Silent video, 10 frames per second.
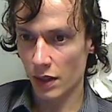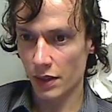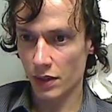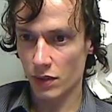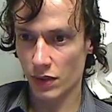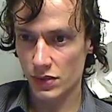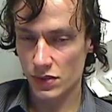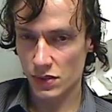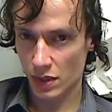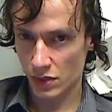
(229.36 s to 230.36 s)
It
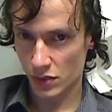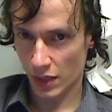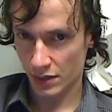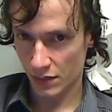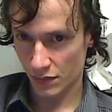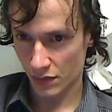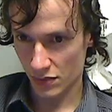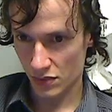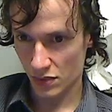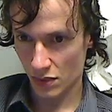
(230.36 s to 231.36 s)
increases the
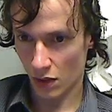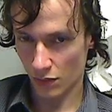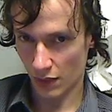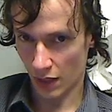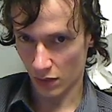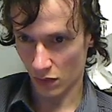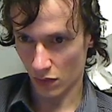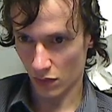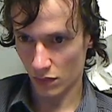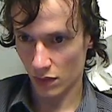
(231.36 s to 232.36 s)
attractiveness of
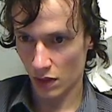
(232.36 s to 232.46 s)
alcohol,